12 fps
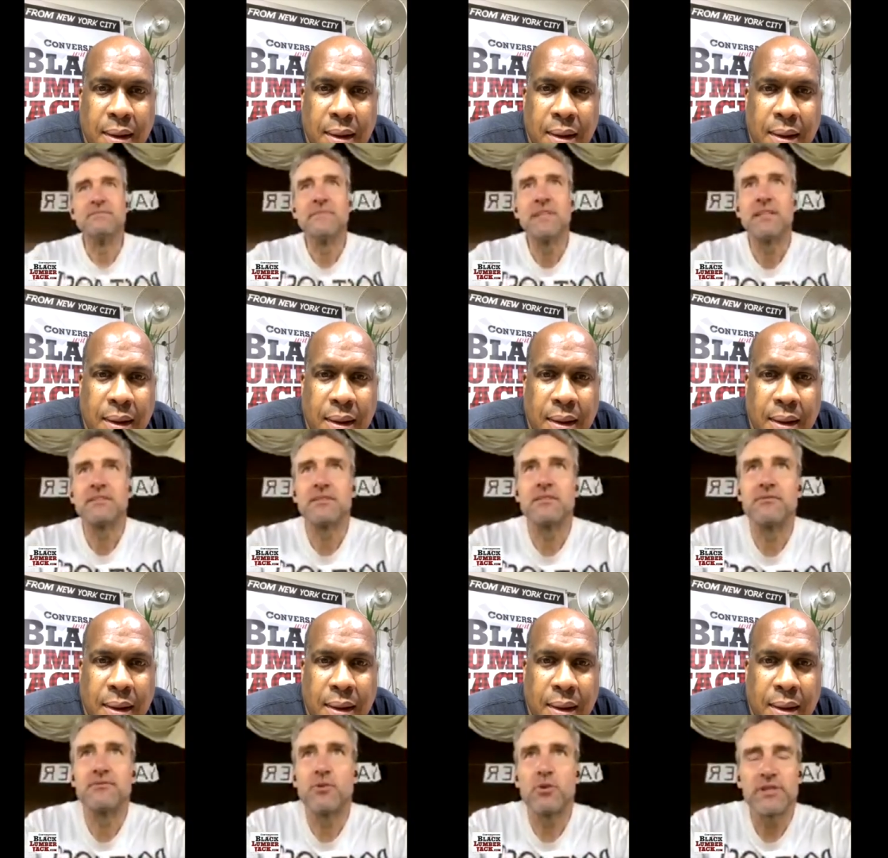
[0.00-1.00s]
Speaker 1: into
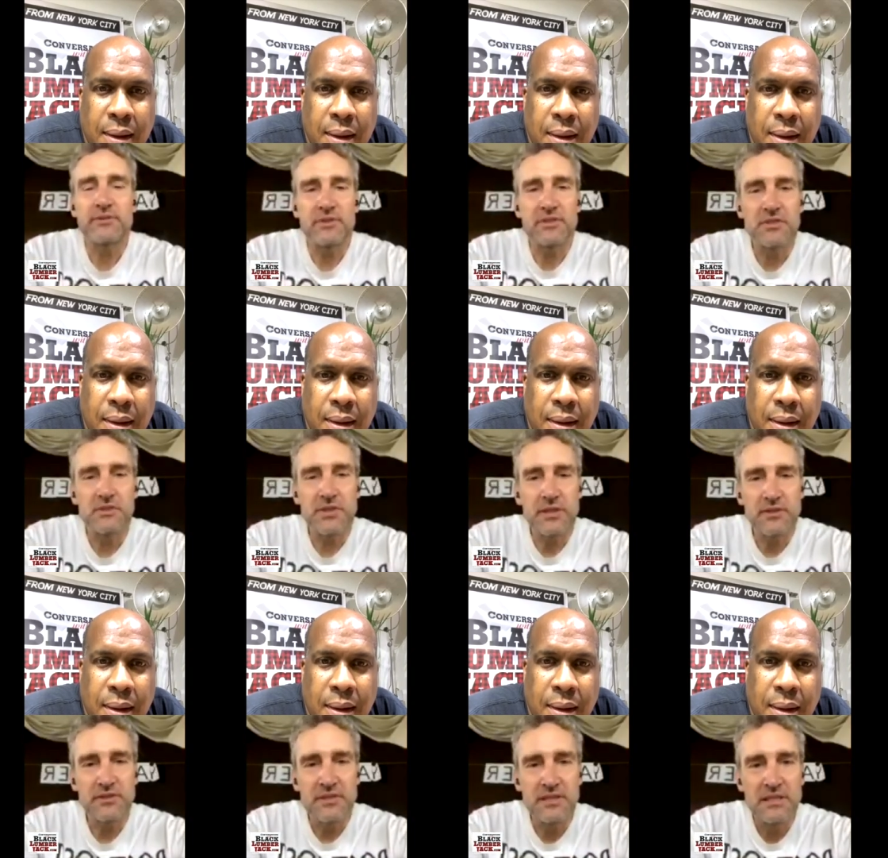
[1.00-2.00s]
four different studios.
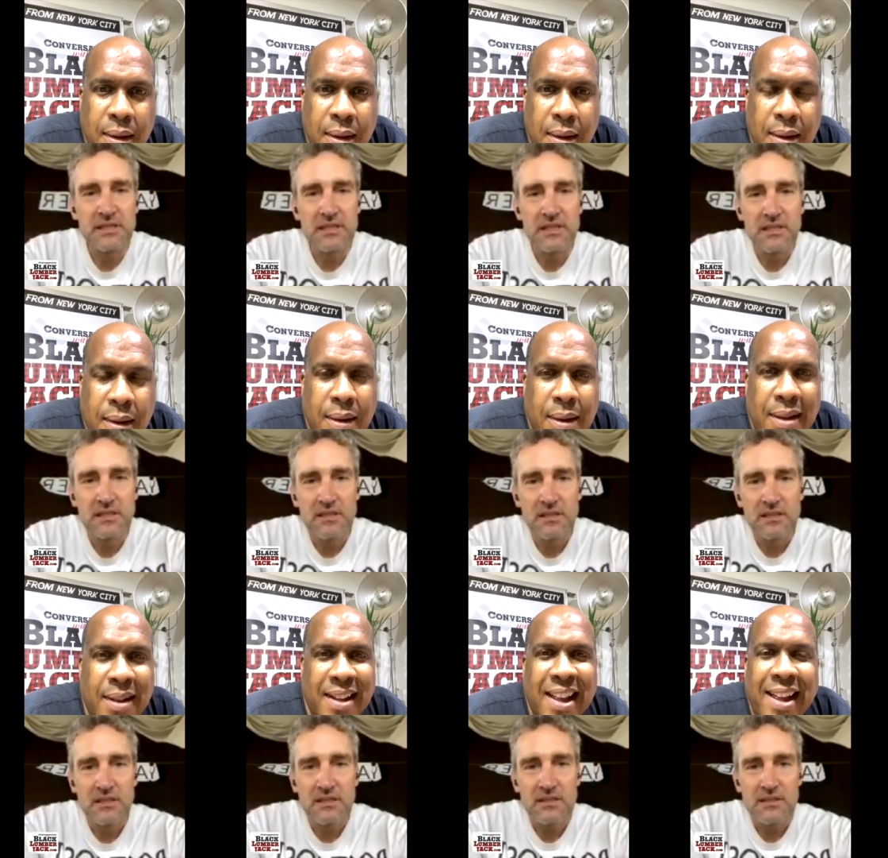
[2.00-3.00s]

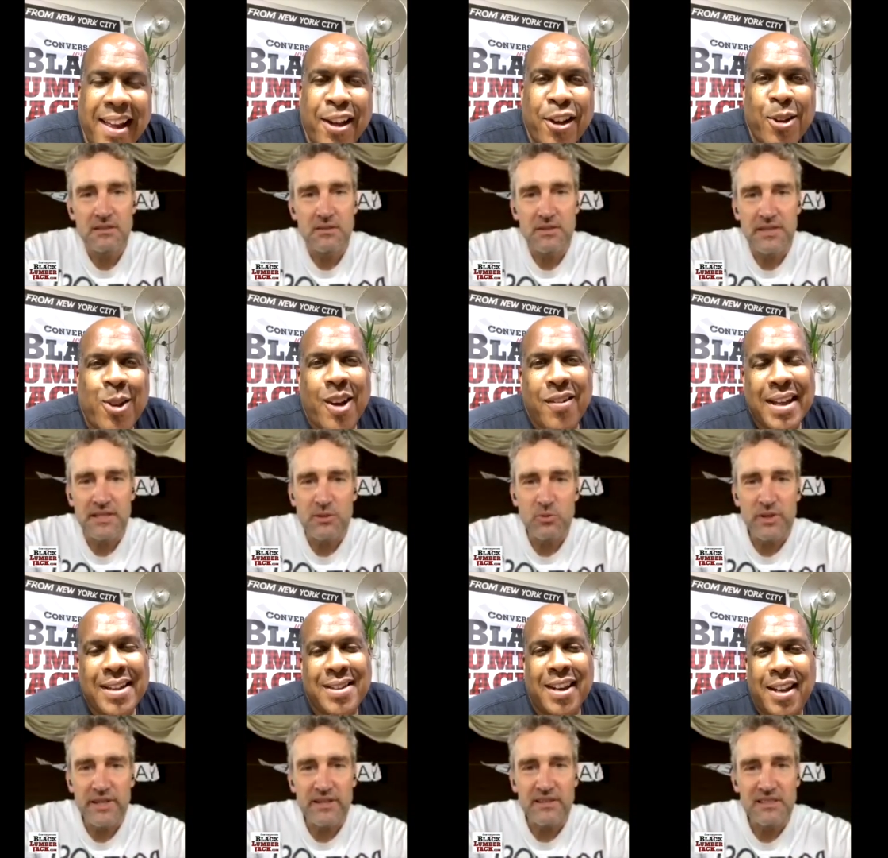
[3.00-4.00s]
Like you know,
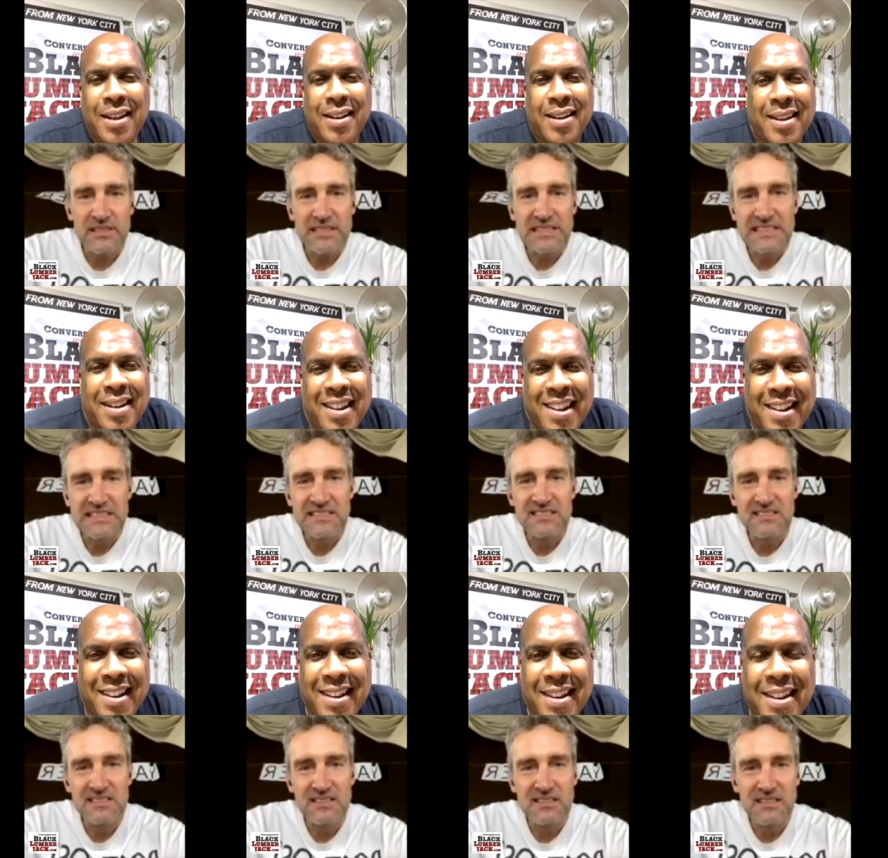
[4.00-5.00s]
one
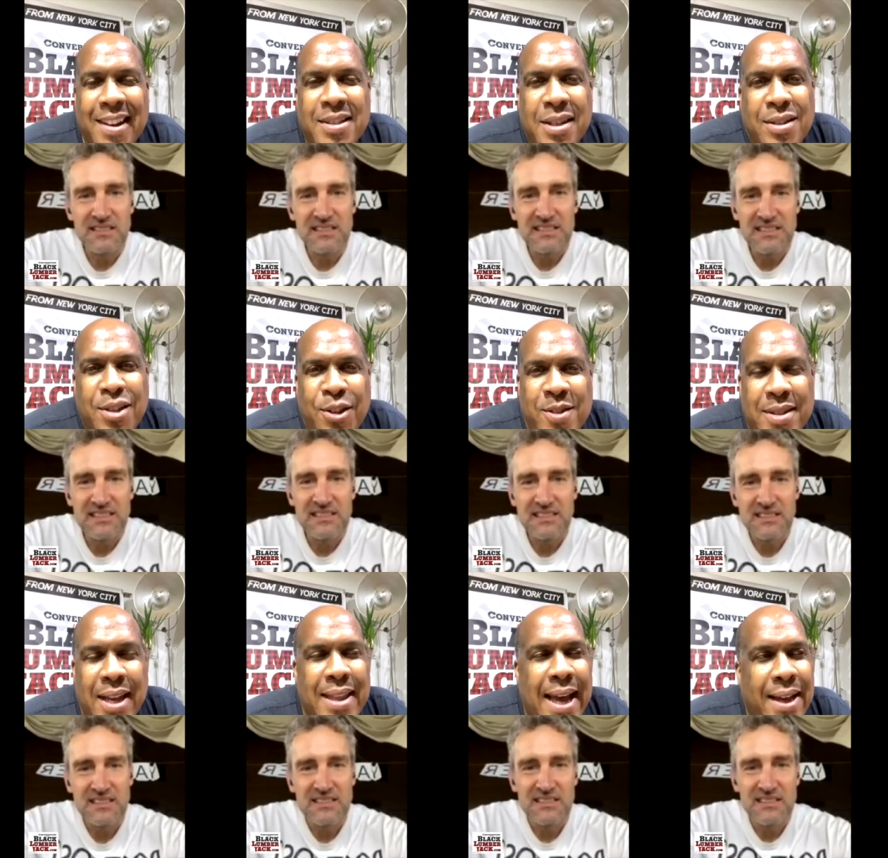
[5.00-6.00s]
Speaker 2: listening to you say
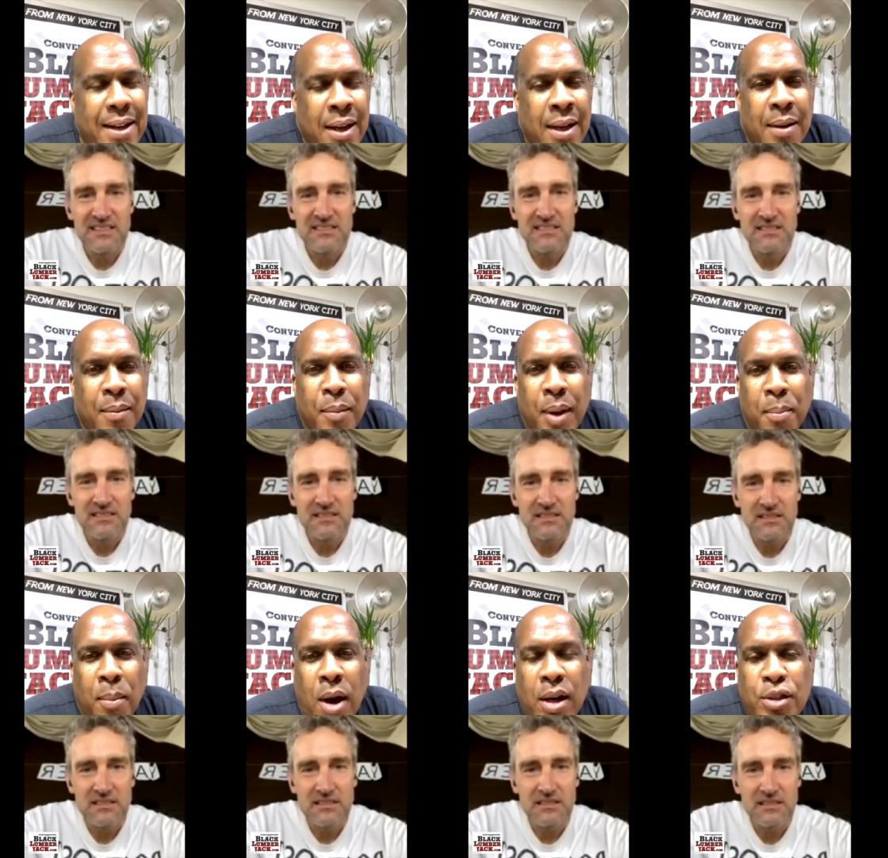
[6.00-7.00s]
that,
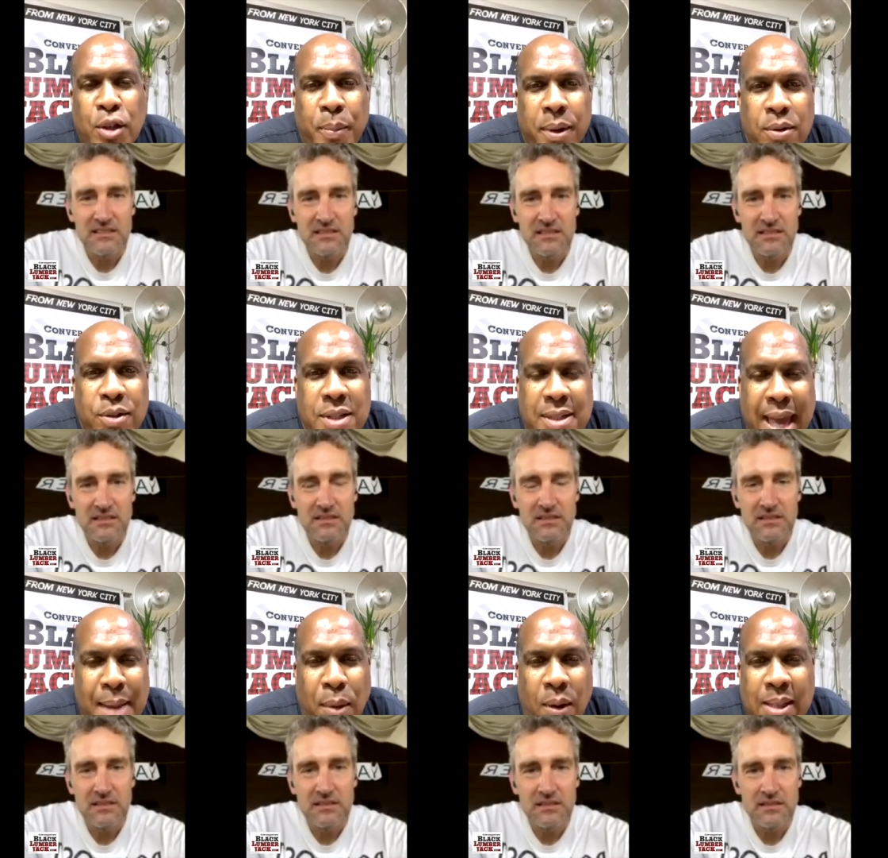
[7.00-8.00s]
Mark Jupiter, who just came
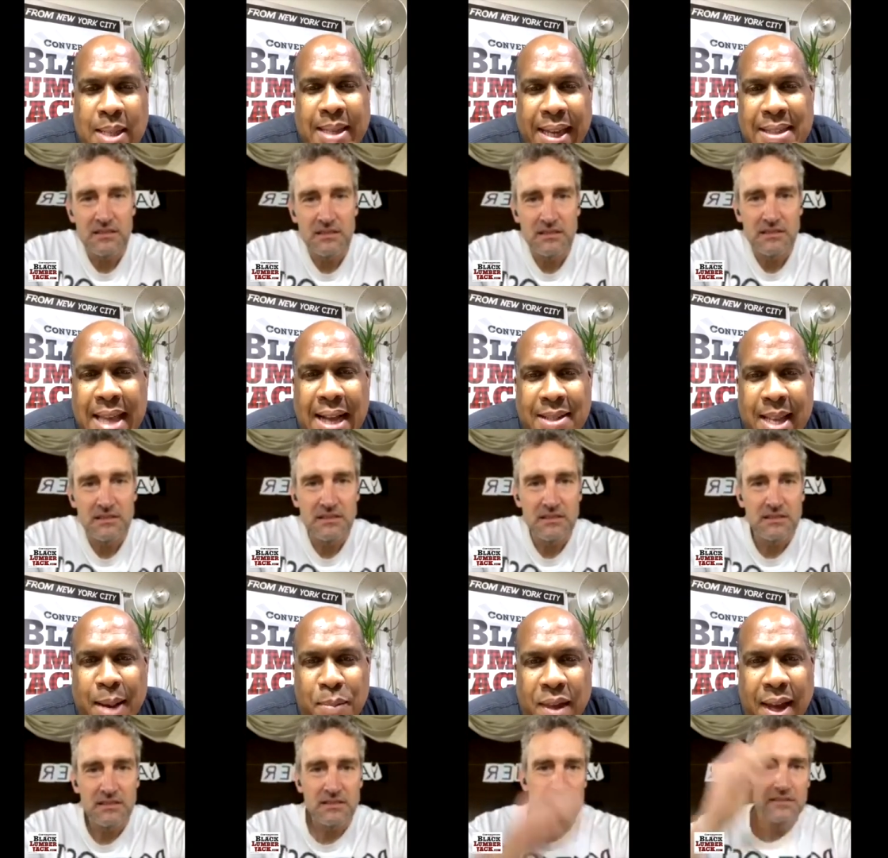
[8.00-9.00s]
on, did the exact same
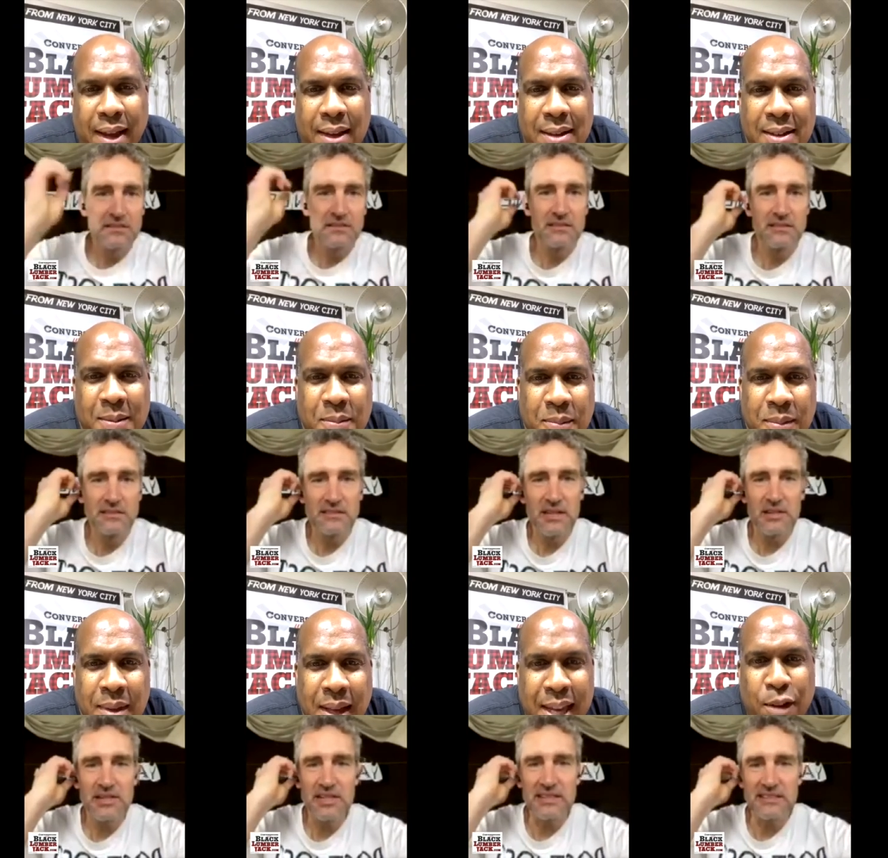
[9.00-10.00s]
thing. Oh
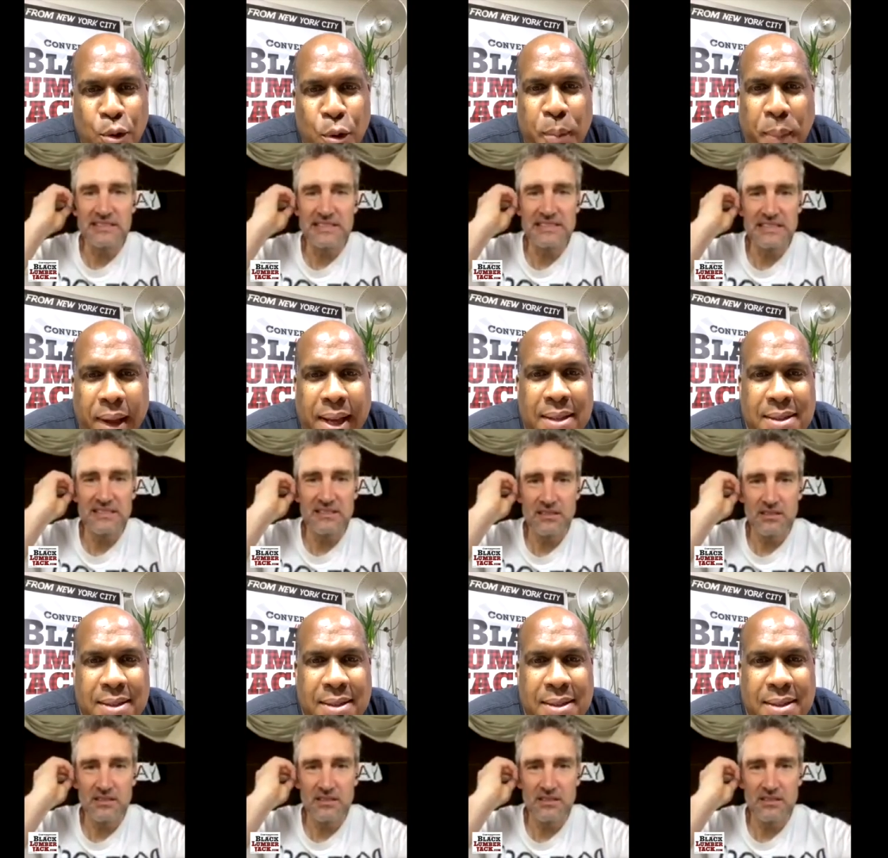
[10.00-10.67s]
yeah, he grew in plates.